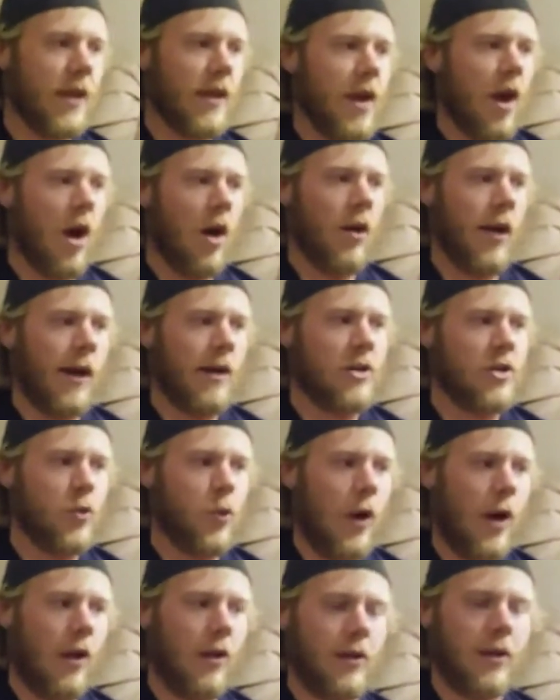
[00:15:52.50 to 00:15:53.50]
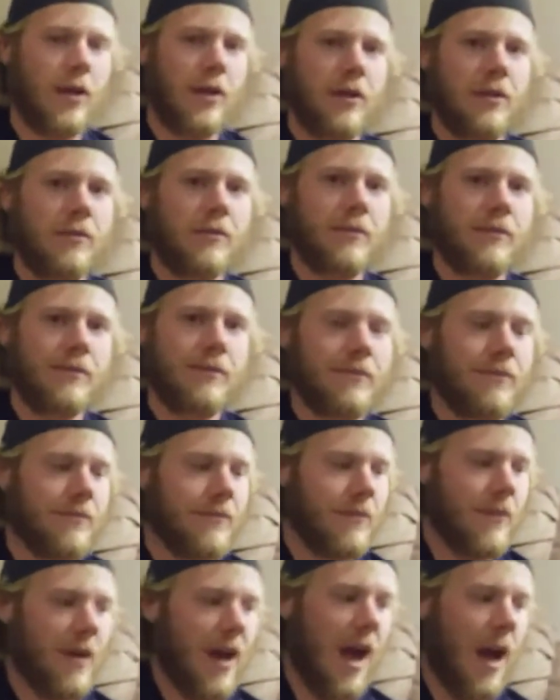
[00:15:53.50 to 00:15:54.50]
in all actuality,
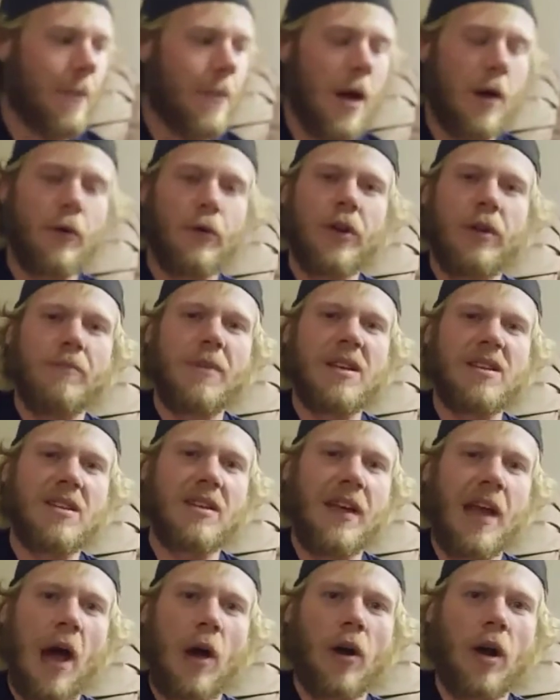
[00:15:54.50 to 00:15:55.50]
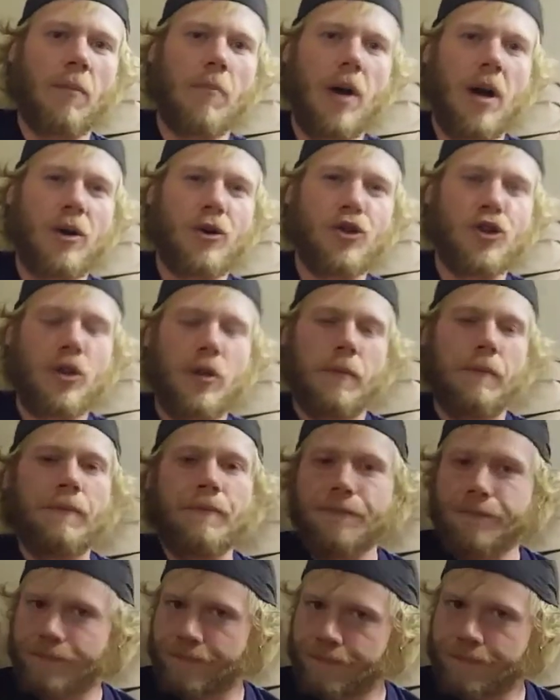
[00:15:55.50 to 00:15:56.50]
I'm not really missing out on much.
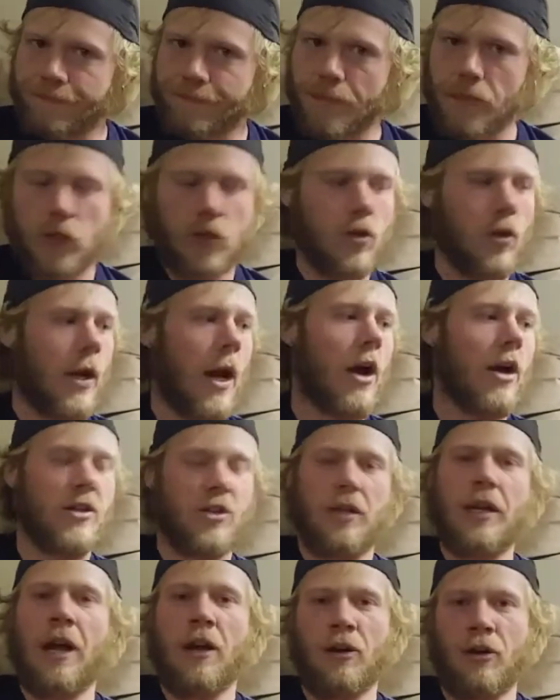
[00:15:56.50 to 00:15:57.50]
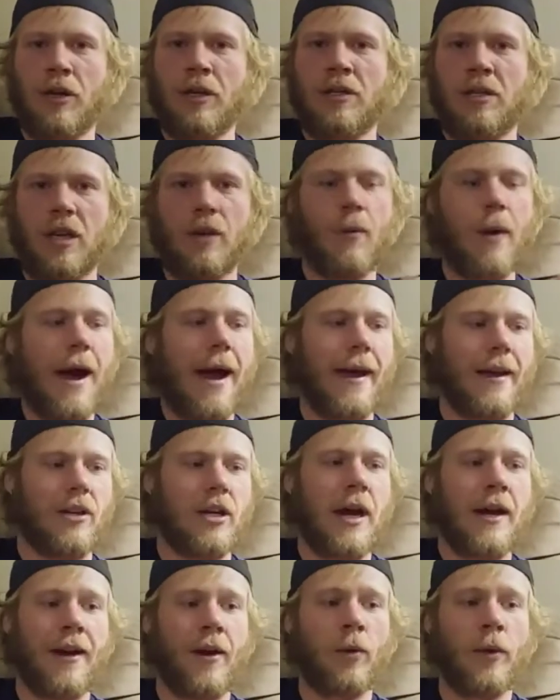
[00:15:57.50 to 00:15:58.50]
So now you can see
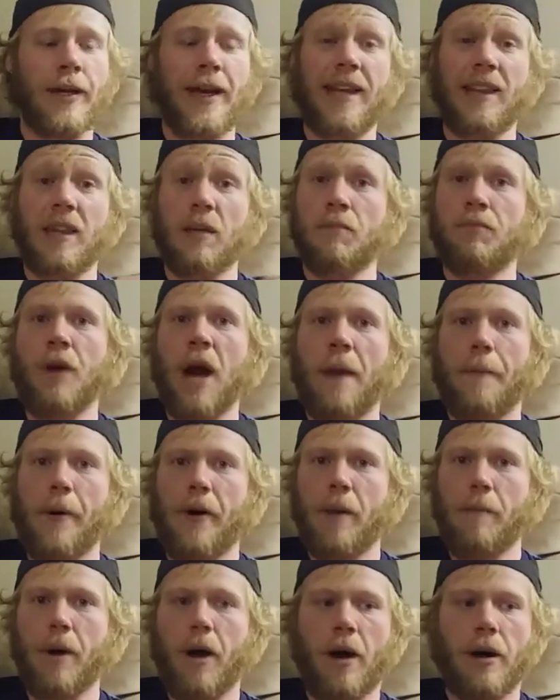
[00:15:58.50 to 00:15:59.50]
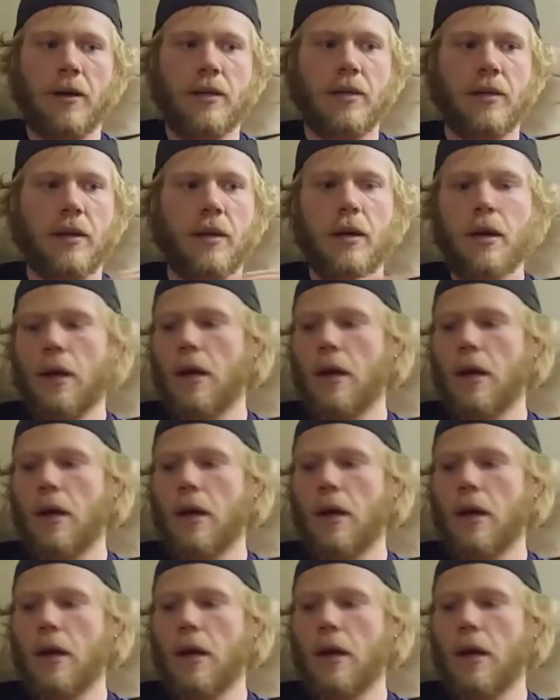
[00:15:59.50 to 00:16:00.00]
why I only get the primary box.